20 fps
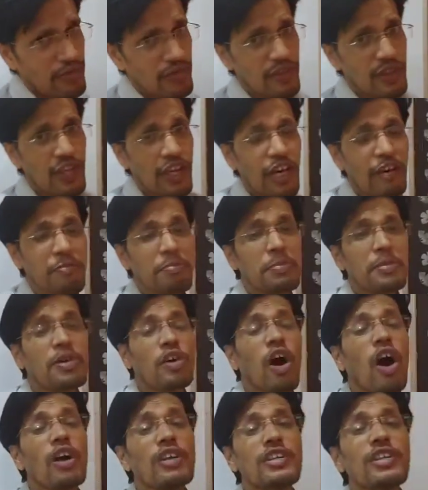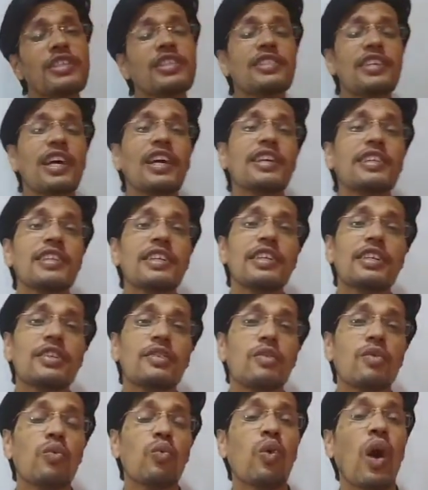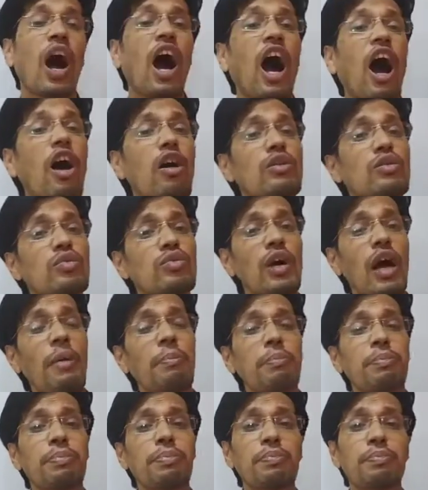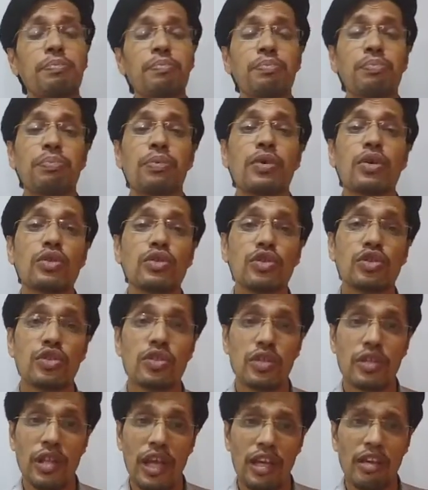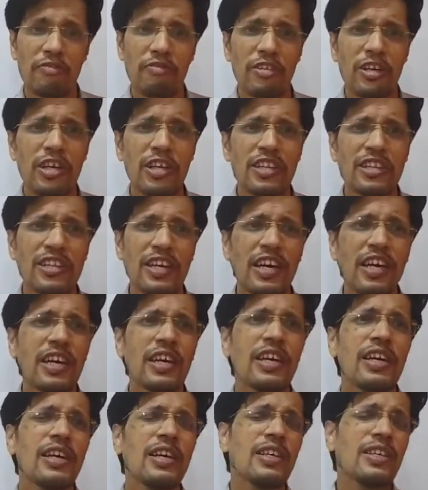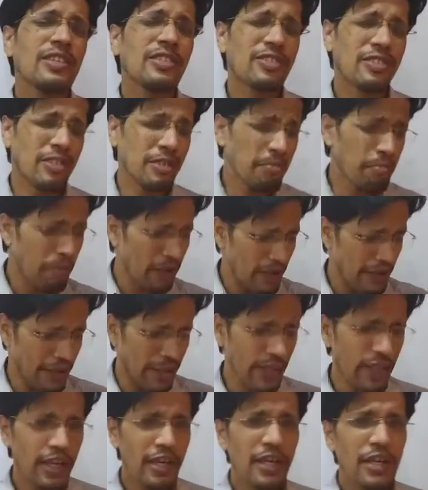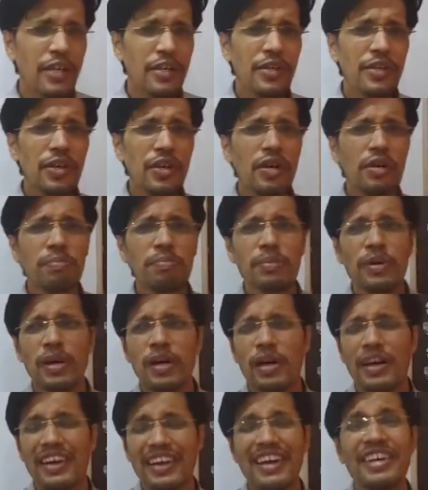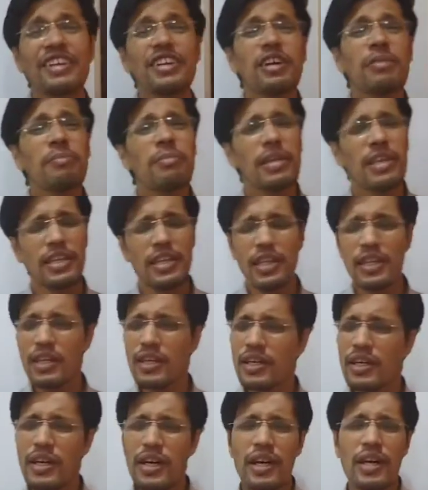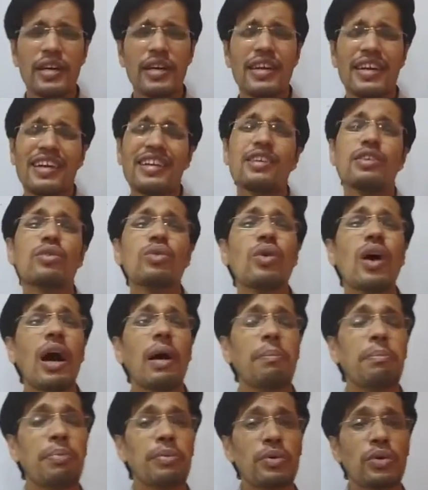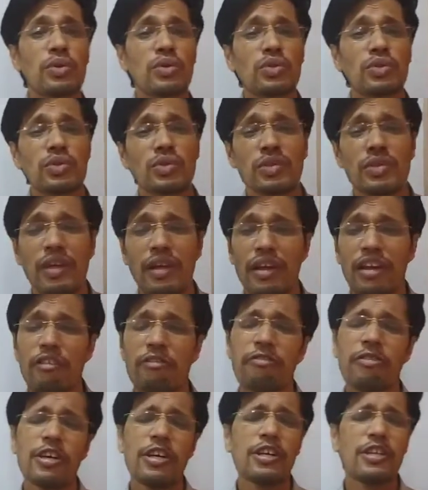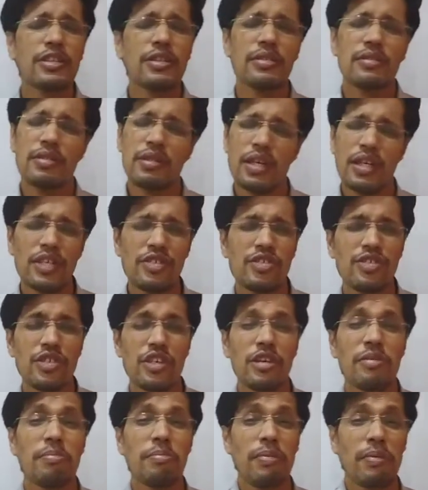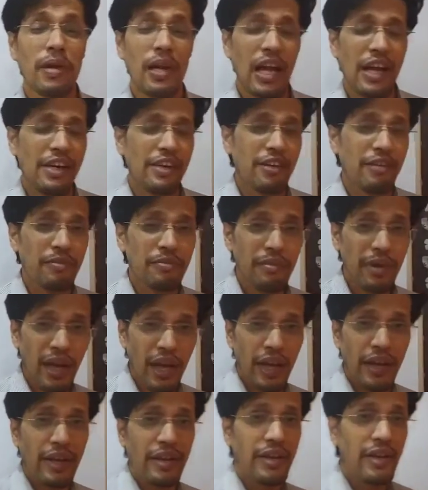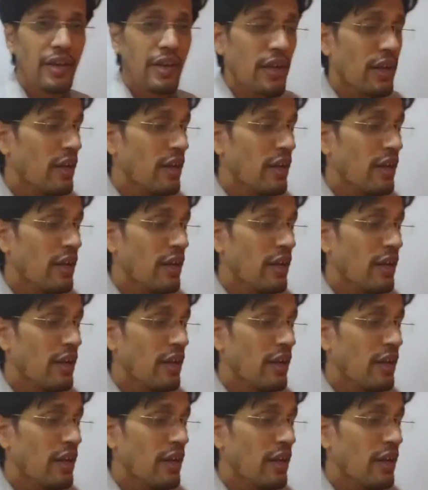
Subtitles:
they have not decided how to approach elephant, they simply randomly try to approach the elephant as a blind man